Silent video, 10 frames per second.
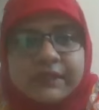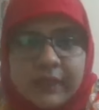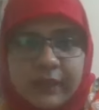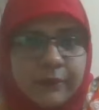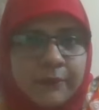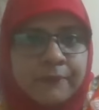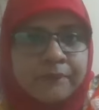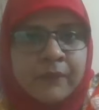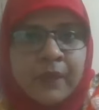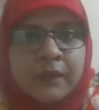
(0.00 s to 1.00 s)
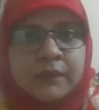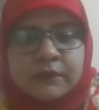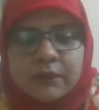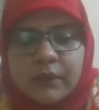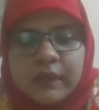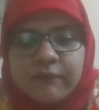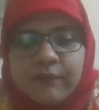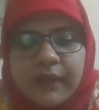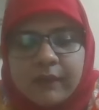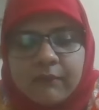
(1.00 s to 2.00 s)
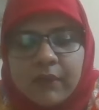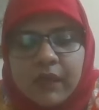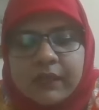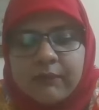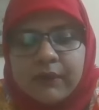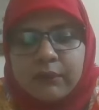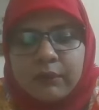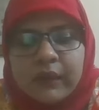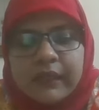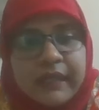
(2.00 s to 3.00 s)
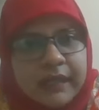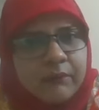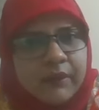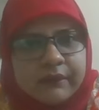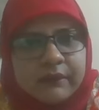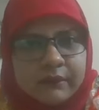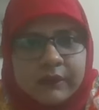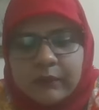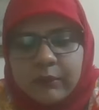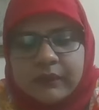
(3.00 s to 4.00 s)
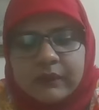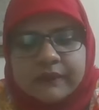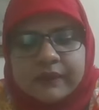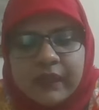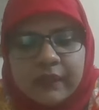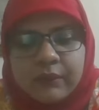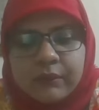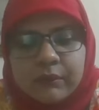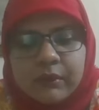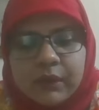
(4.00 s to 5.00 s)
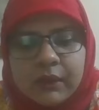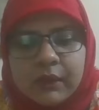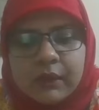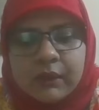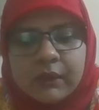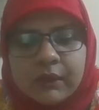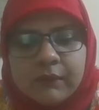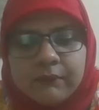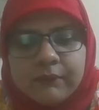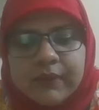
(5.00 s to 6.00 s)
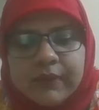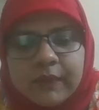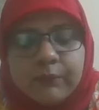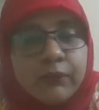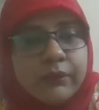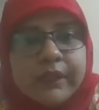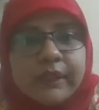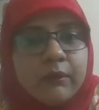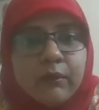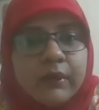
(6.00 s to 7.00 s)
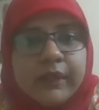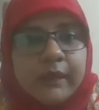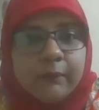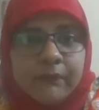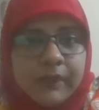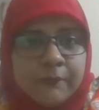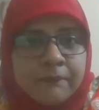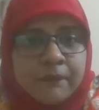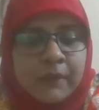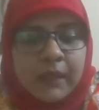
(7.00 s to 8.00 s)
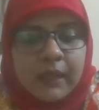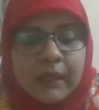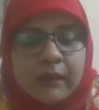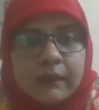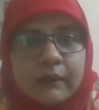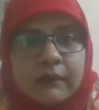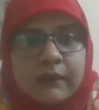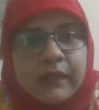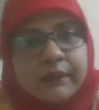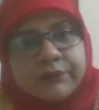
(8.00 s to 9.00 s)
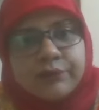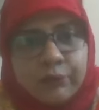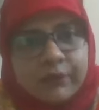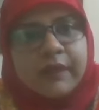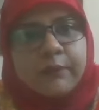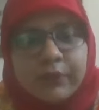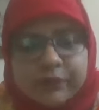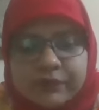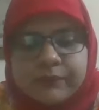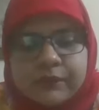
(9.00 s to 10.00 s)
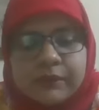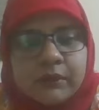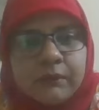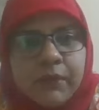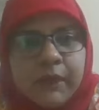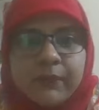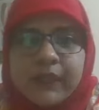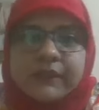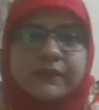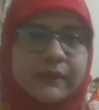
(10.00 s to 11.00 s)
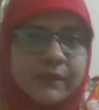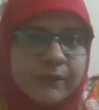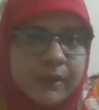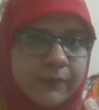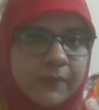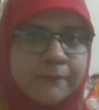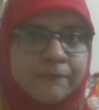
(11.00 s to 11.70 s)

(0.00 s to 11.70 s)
scenario. So if I am unable to connect my theory with the scenario, that book reading won't help me, and that is only possible by practicing the paper.